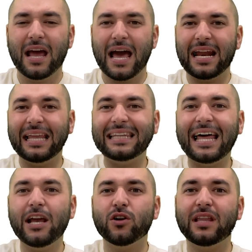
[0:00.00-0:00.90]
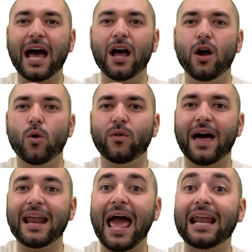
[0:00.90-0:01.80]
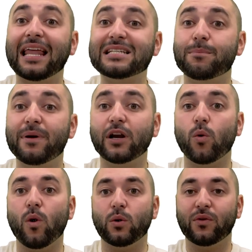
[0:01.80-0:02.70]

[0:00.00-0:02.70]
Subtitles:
And I layered that with how to analyze a bigger one,